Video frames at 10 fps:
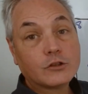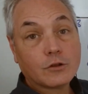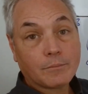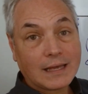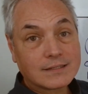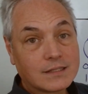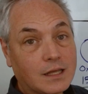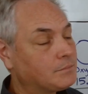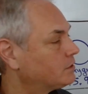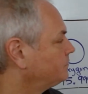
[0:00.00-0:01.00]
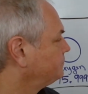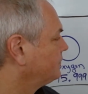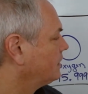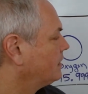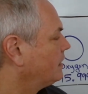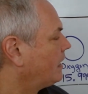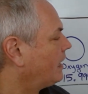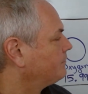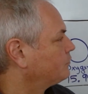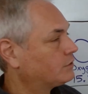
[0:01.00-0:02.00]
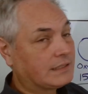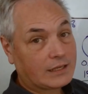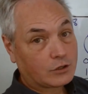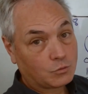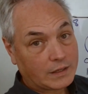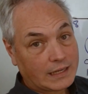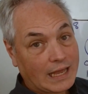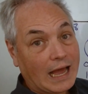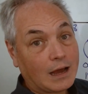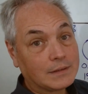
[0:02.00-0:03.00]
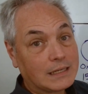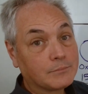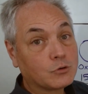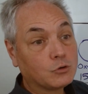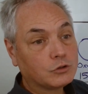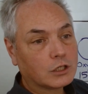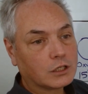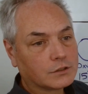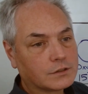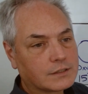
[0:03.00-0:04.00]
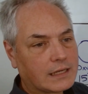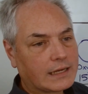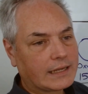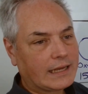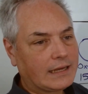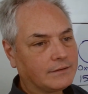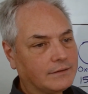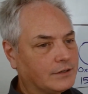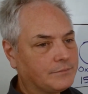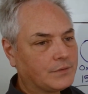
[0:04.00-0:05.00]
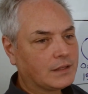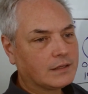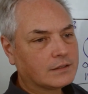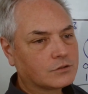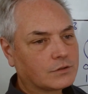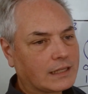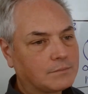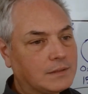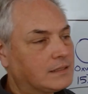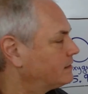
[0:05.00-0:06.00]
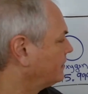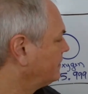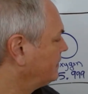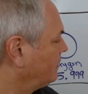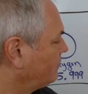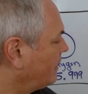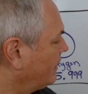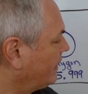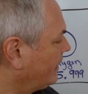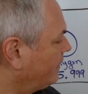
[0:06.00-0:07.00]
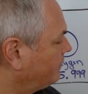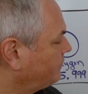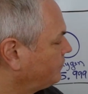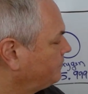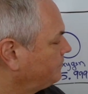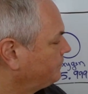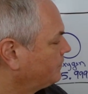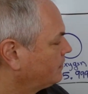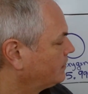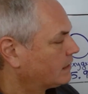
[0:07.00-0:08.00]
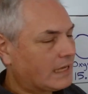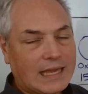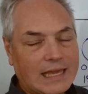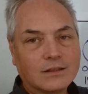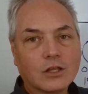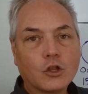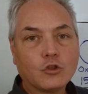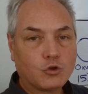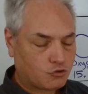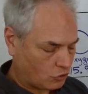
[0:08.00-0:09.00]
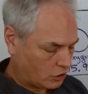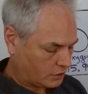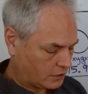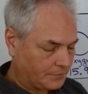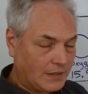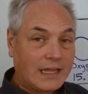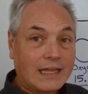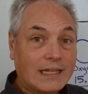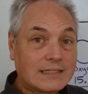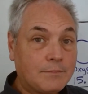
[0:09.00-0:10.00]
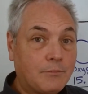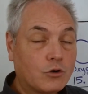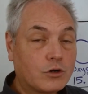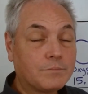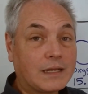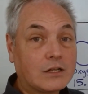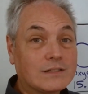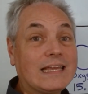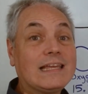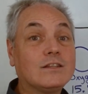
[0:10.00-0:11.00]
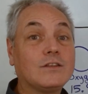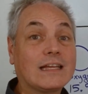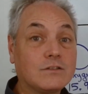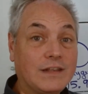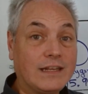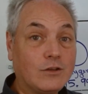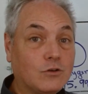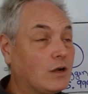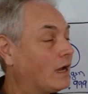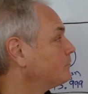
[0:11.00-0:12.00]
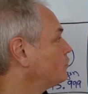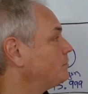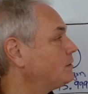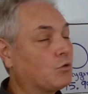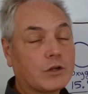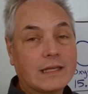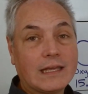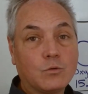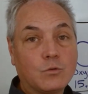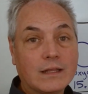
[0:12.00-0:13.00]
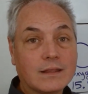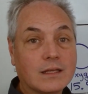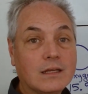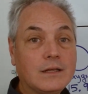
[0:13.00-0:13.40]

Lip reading: the mass number. I'm going to take away how many protons I have. So that means that here I have 8 neutrons. And that's important because in the next video, I'm going to be working with